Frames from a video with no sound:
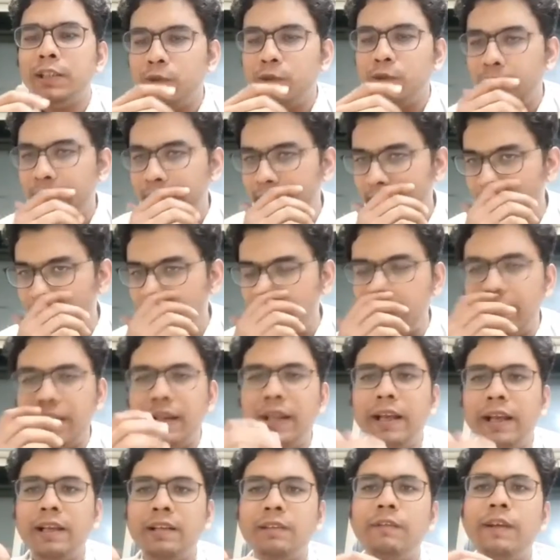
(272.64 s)
So they are
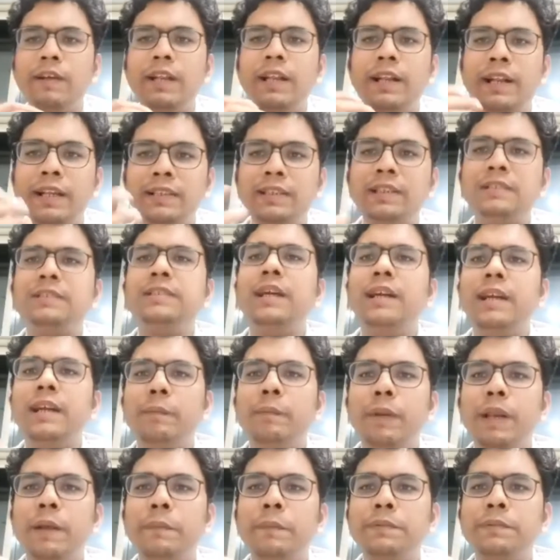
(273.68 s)
like very resistant
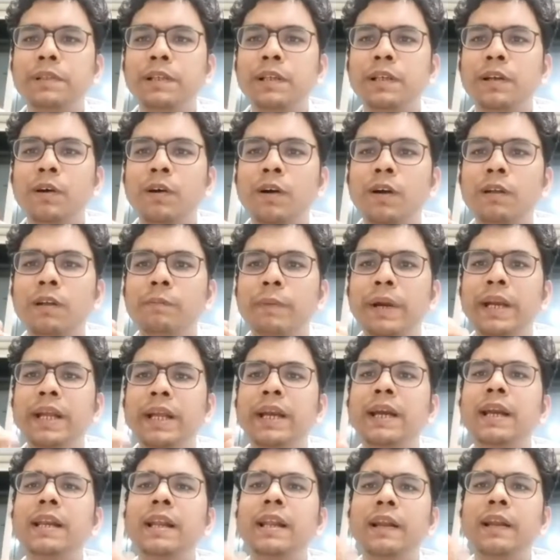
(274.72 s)
epilepsy or
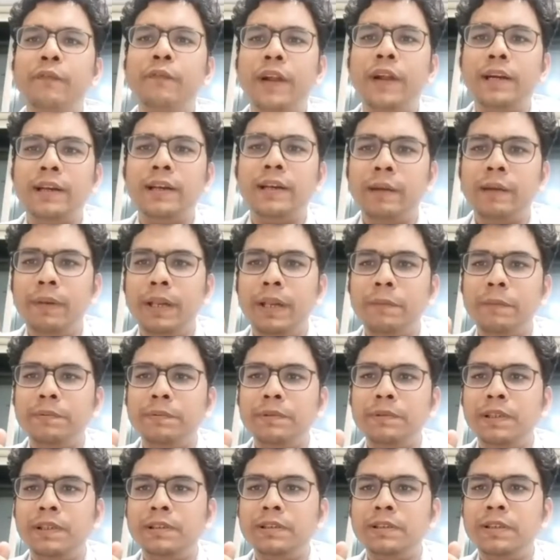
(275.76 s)
medically refractory
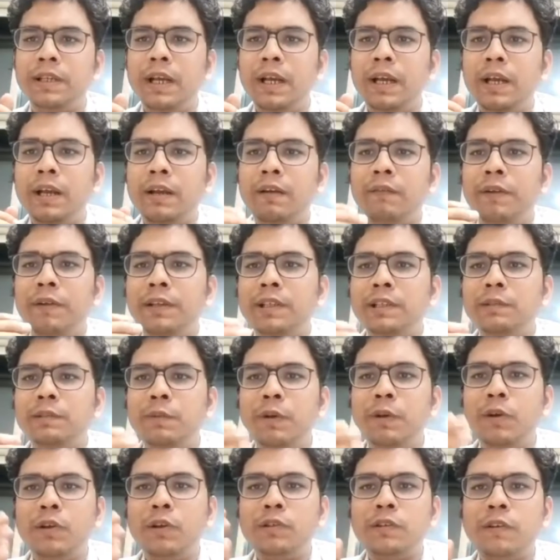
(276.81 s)
epilepsies, which is
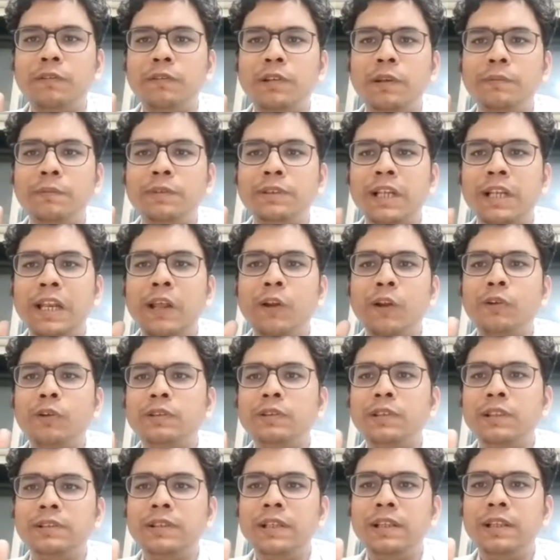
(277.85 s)
because of some
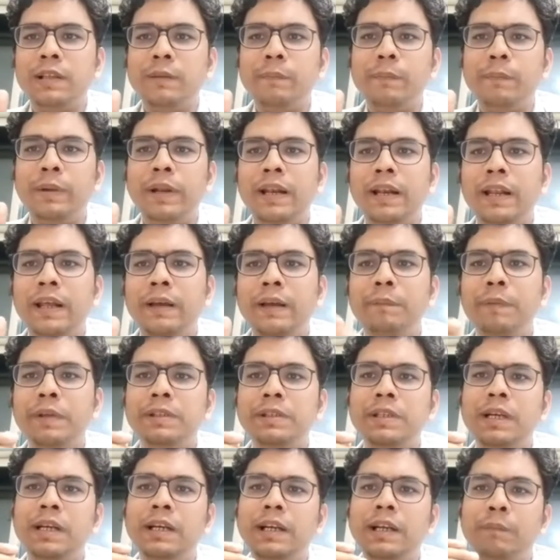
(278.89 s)
sclerosis in the brain, like
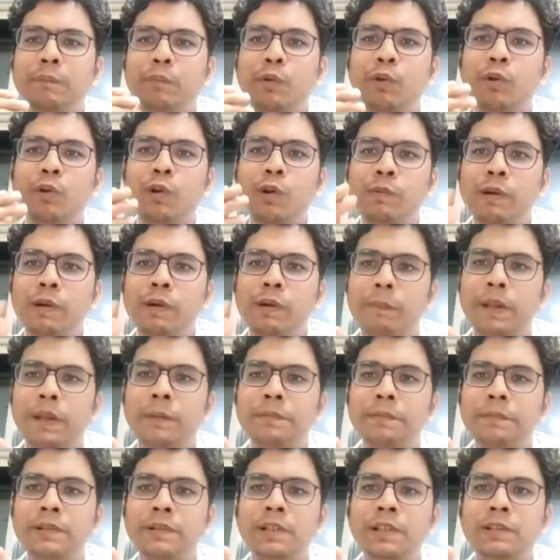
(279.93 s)
mesial temporal lobe
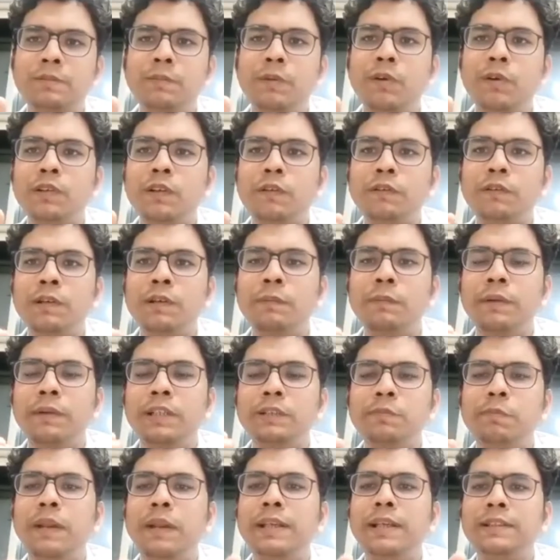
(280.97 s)
epilepsies, because of some
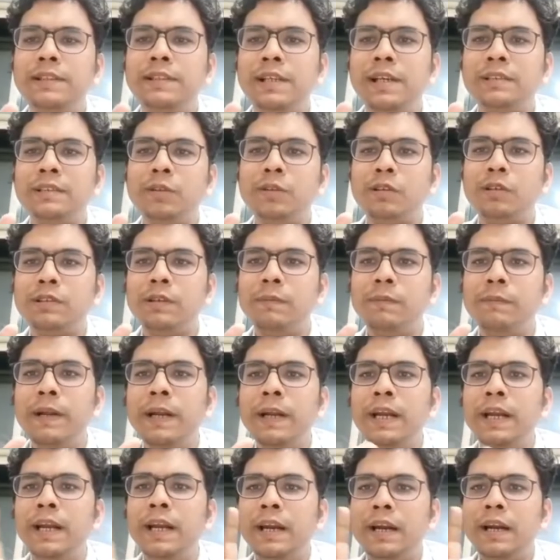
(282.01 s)
dysplasias or some
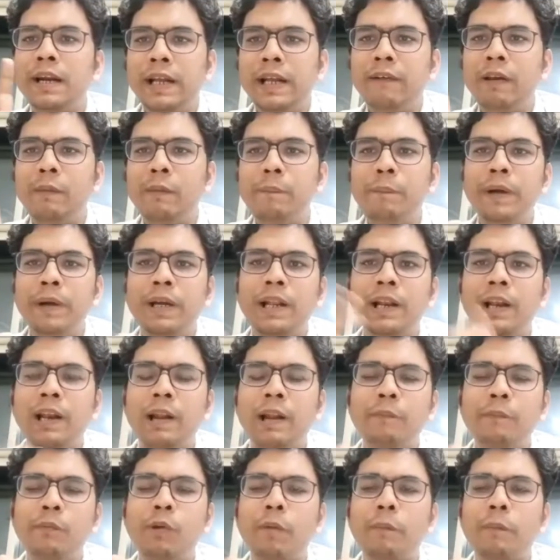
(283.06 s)
developmental
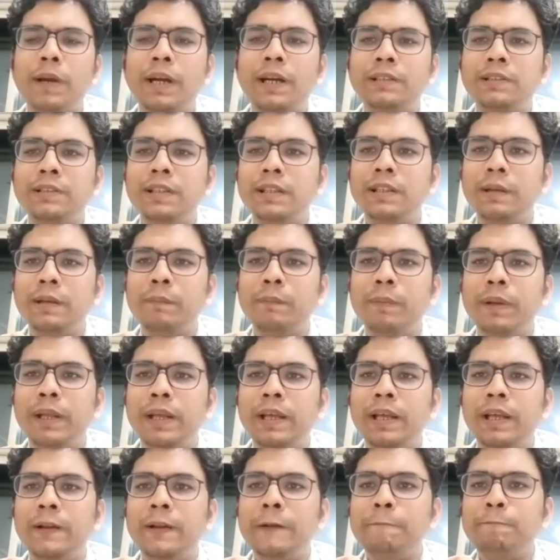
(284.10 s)
abnormalities in the
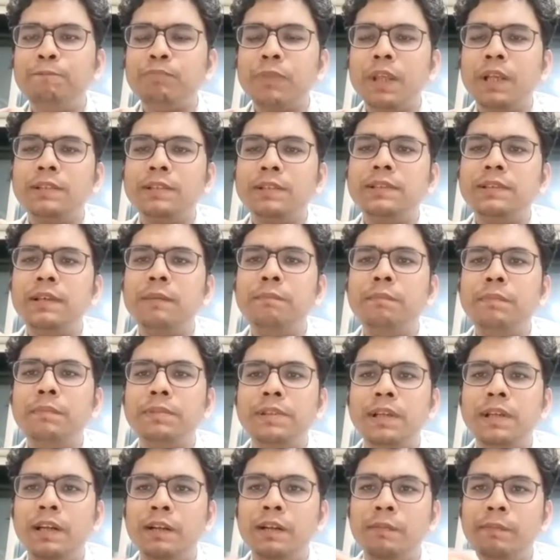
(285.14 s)
brain. Some
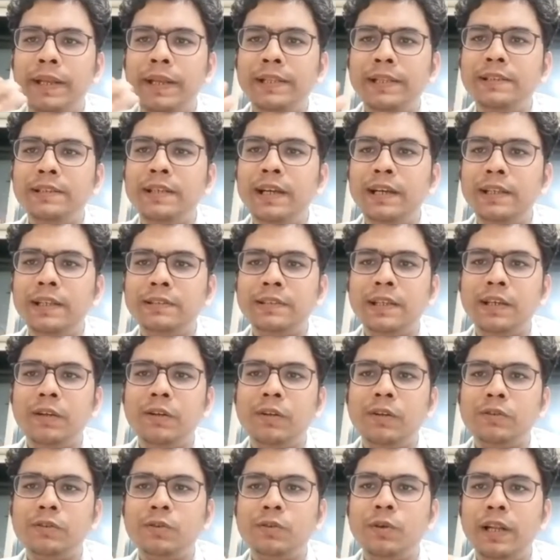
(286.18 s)
certain meningitis can
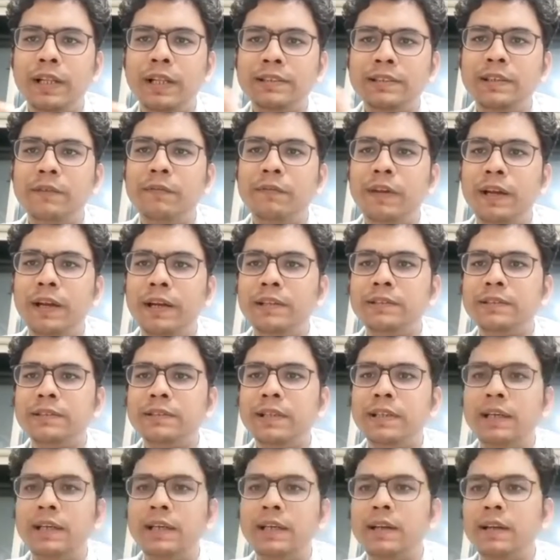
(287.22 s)
also, or encephalitis
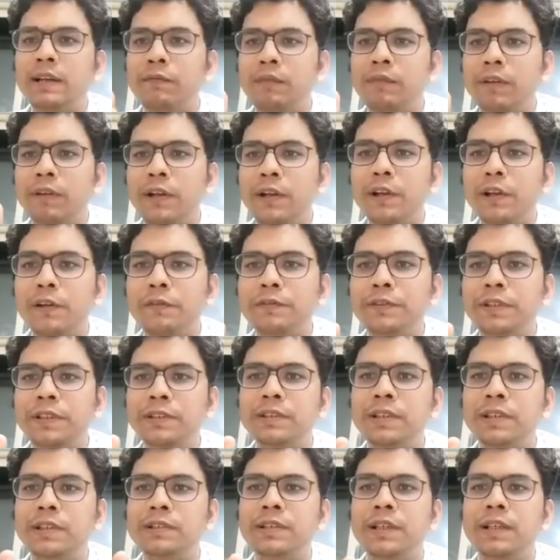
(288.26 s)
can trigger a flurry of
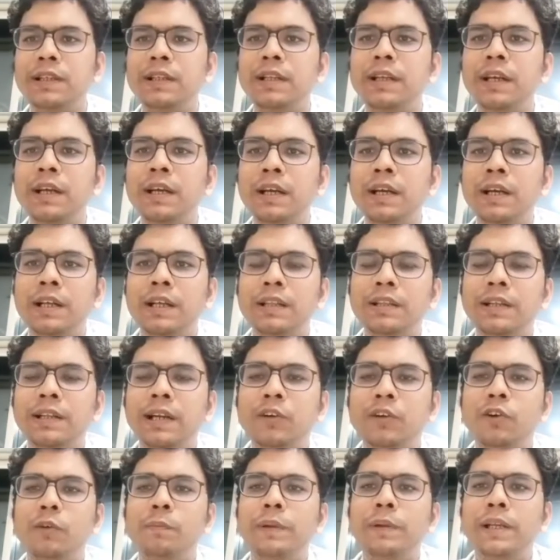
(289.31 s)
seizures, and
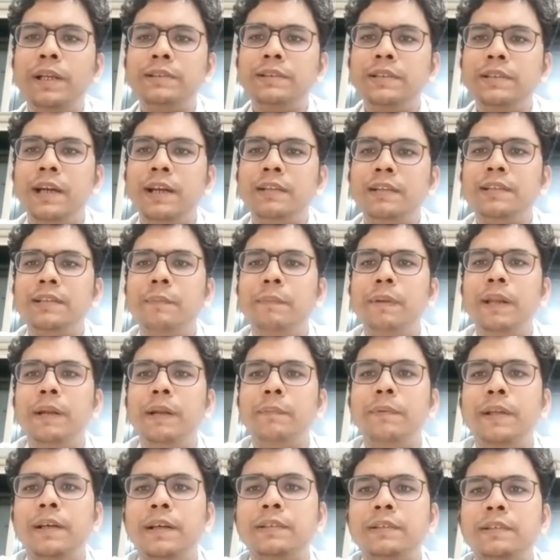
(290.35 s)
that could be status
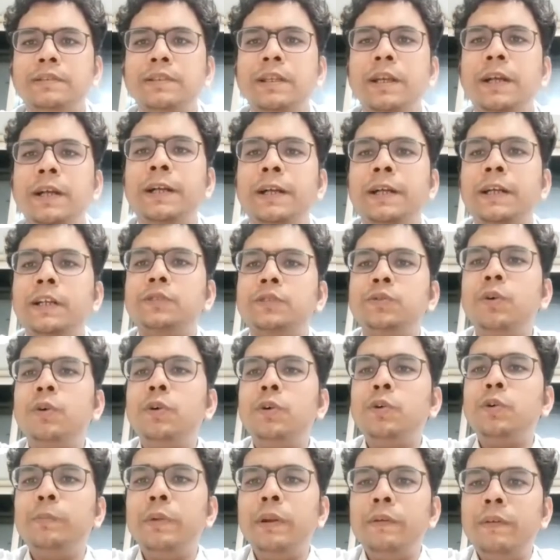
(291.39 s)
epilepticus.
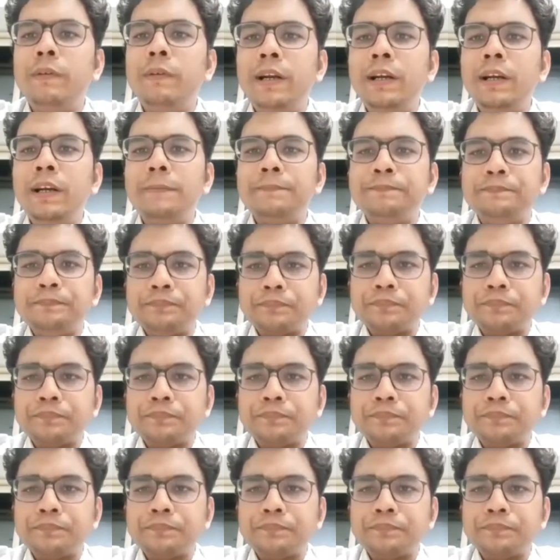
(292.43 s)
So to prevent